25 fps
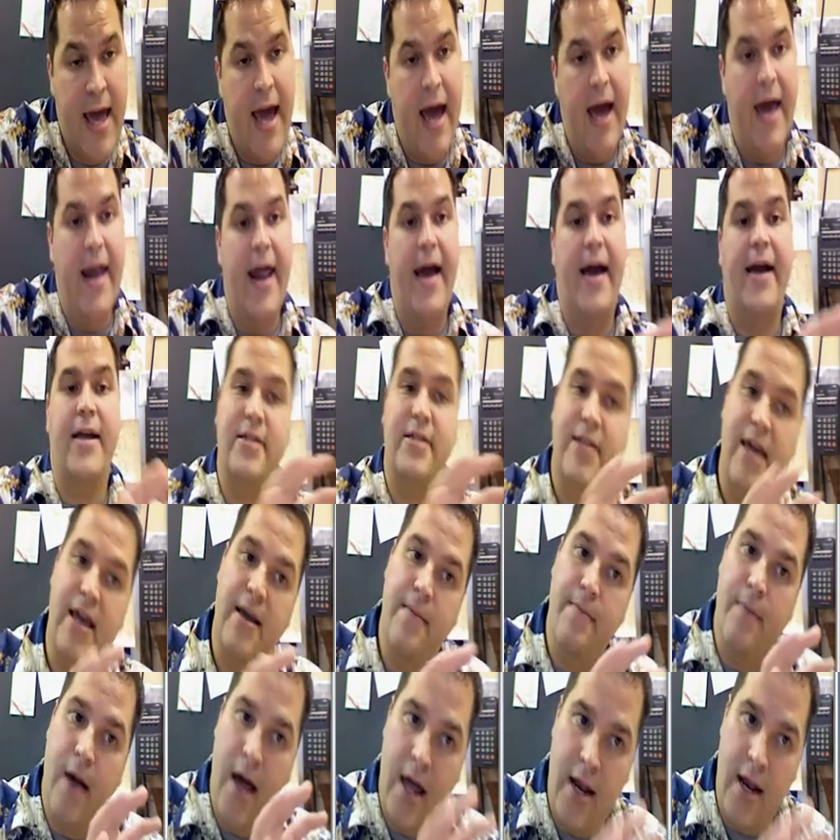And I can take
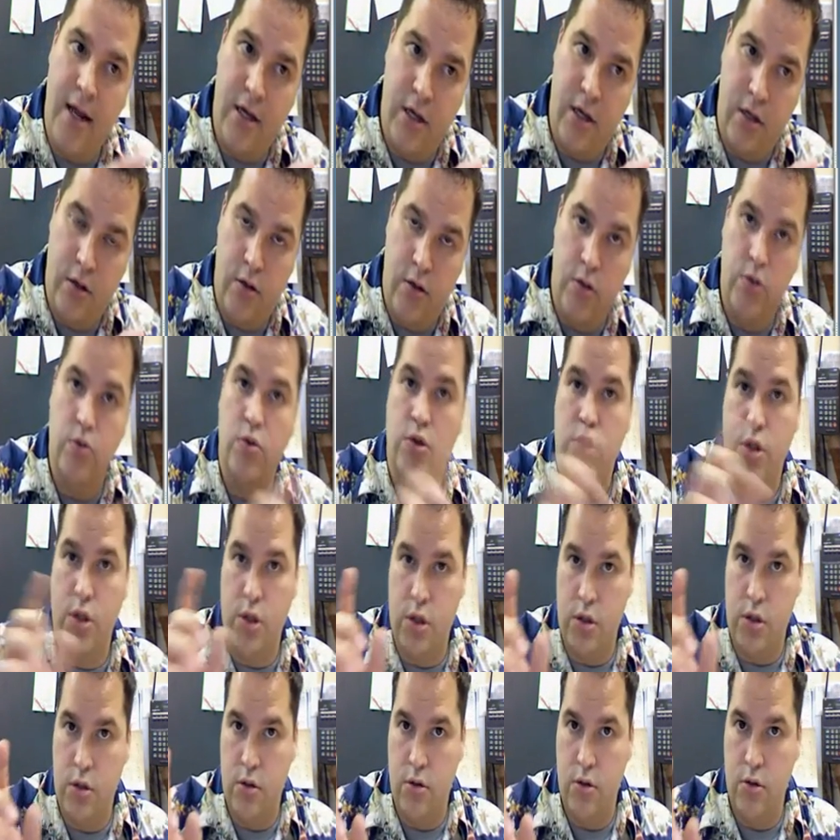molecules, which
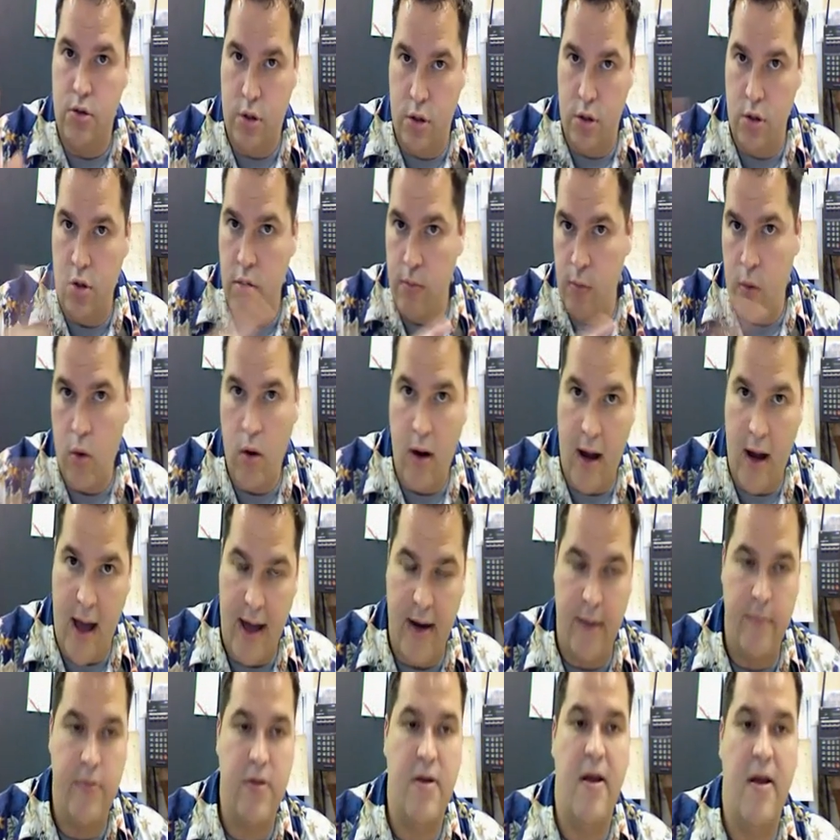is 2 or more
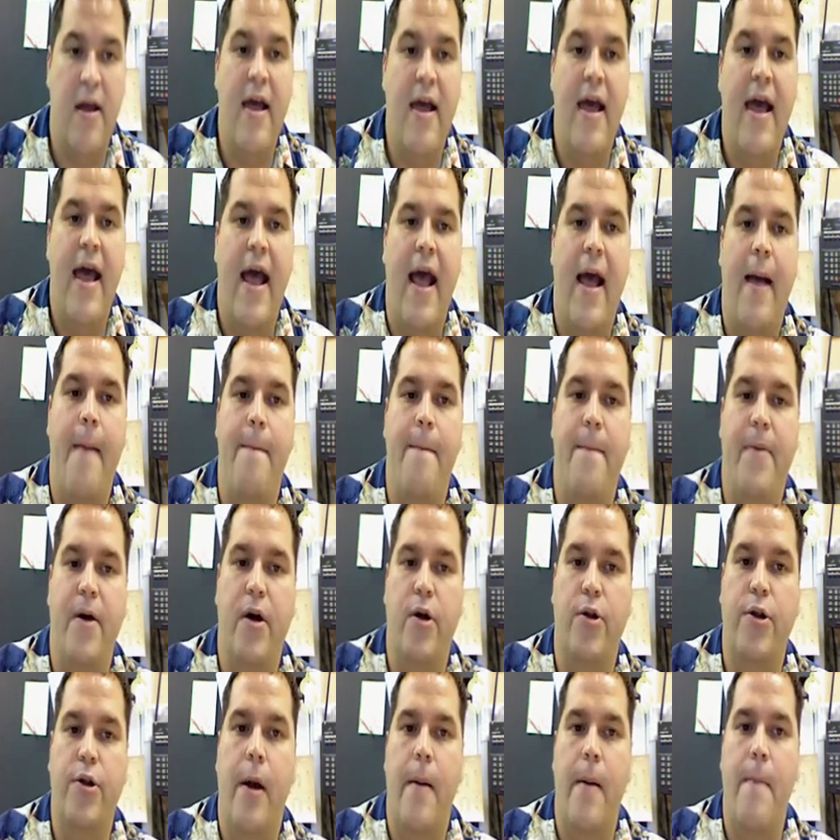atoms, and
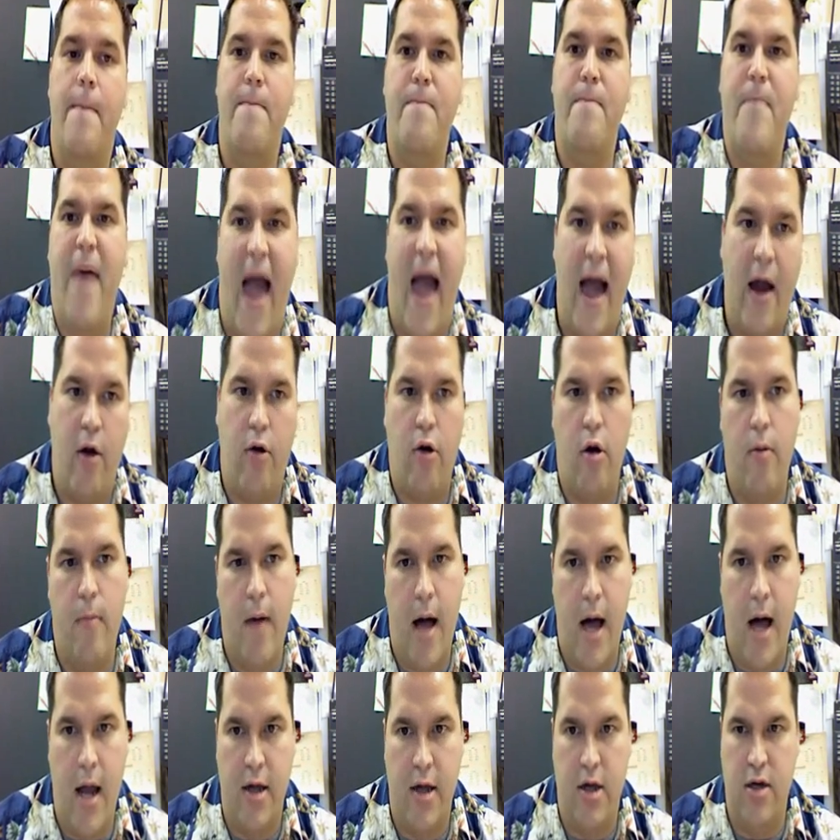build
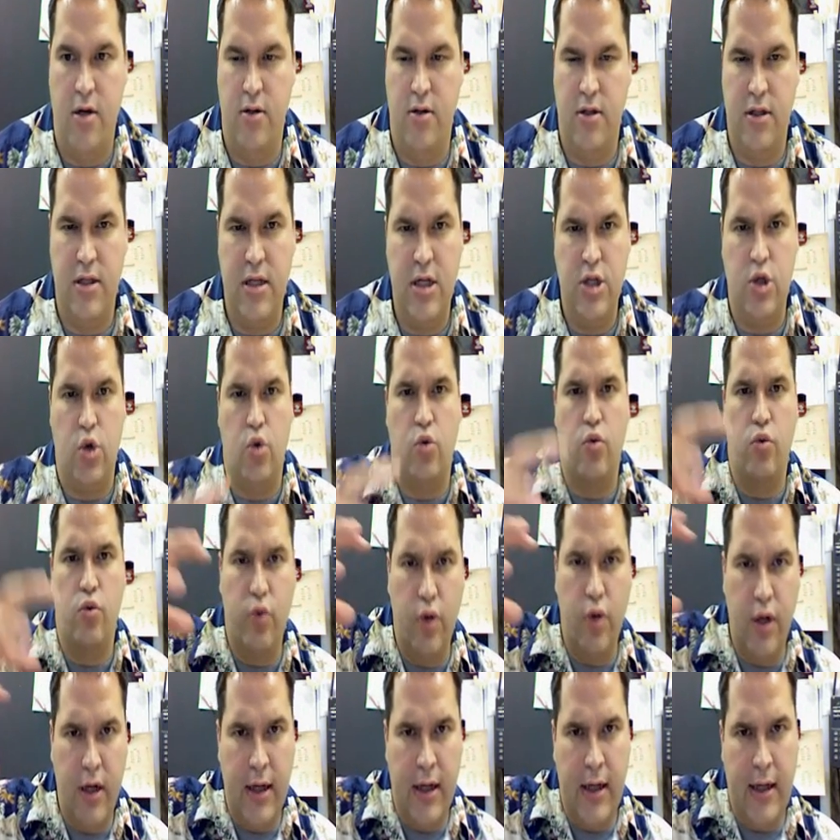macromolecules. And these are
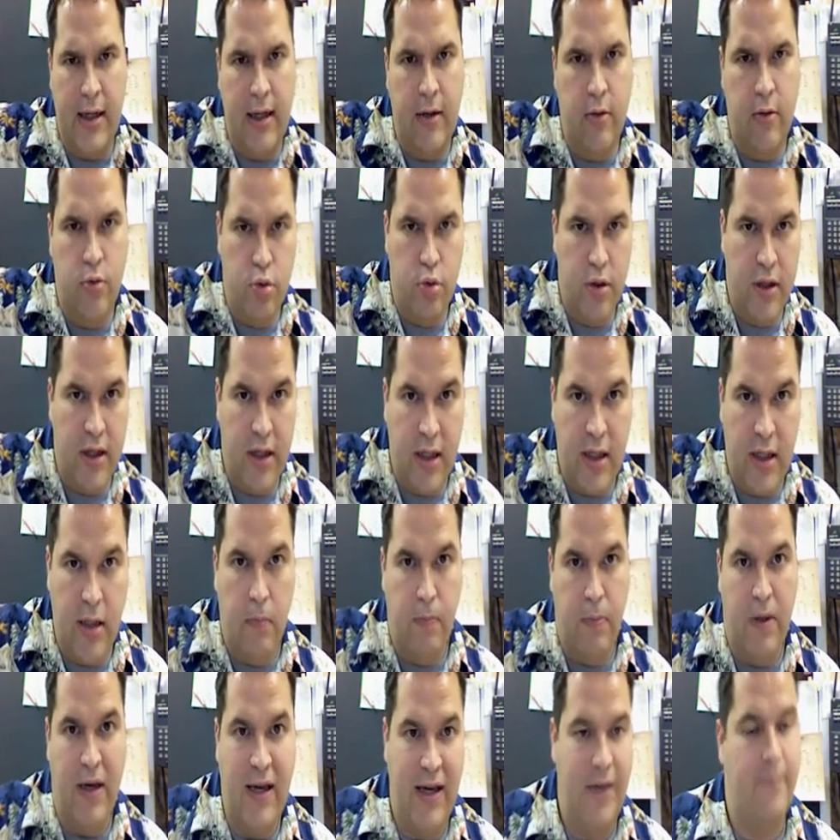really, really
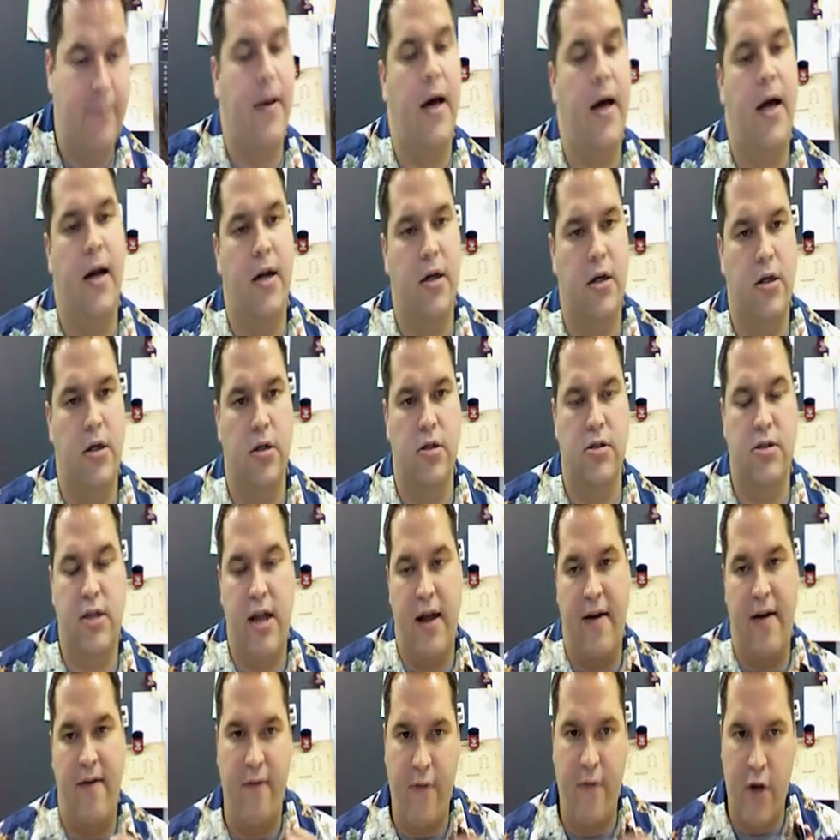big molecules that
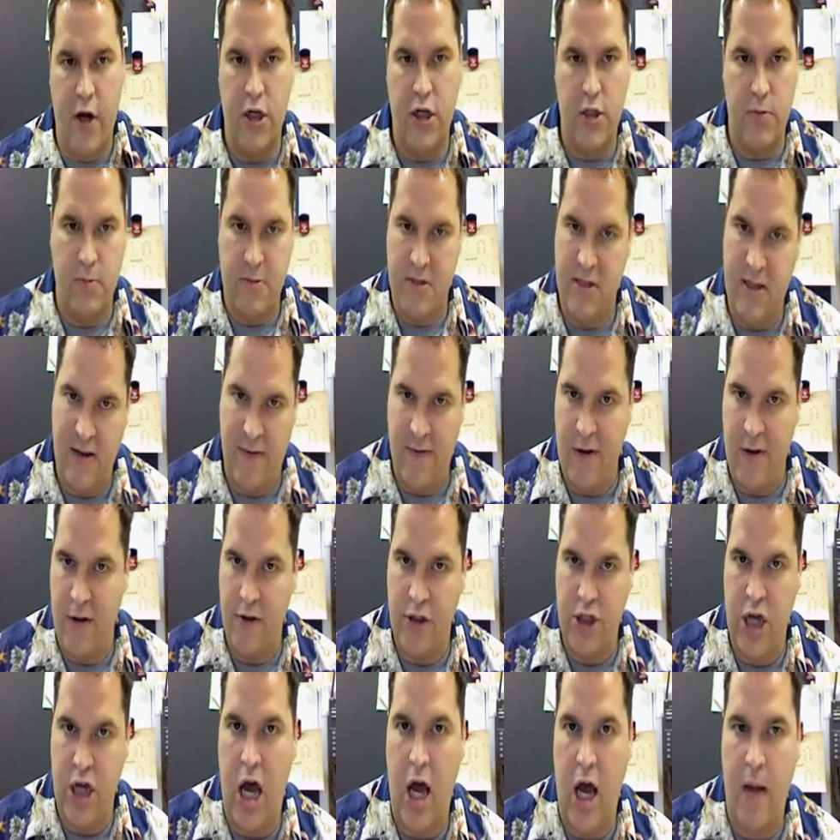have a very specific
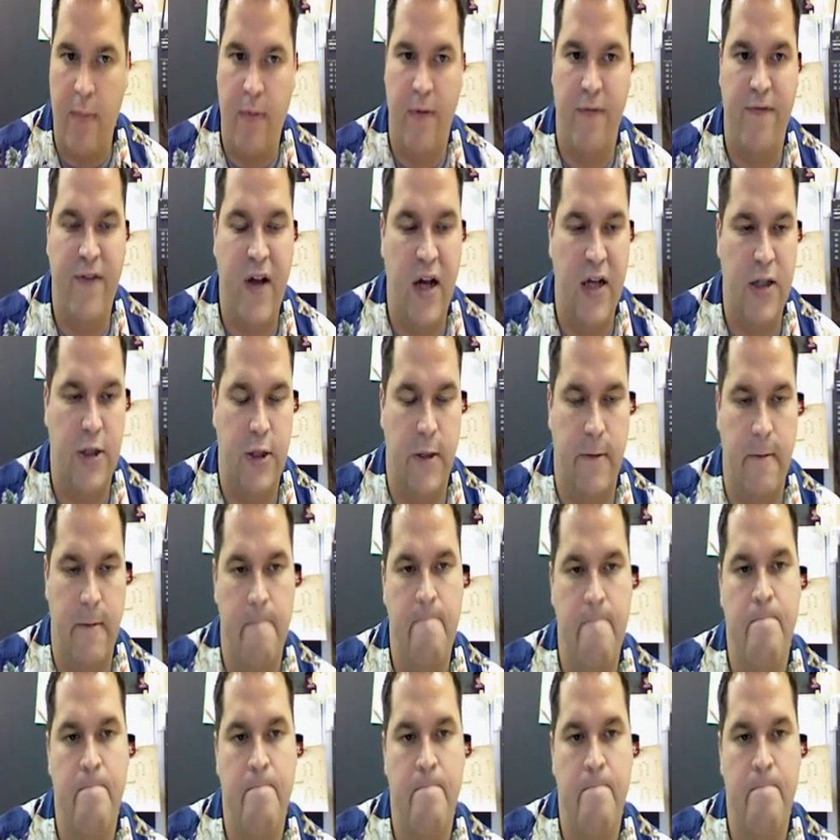job or function.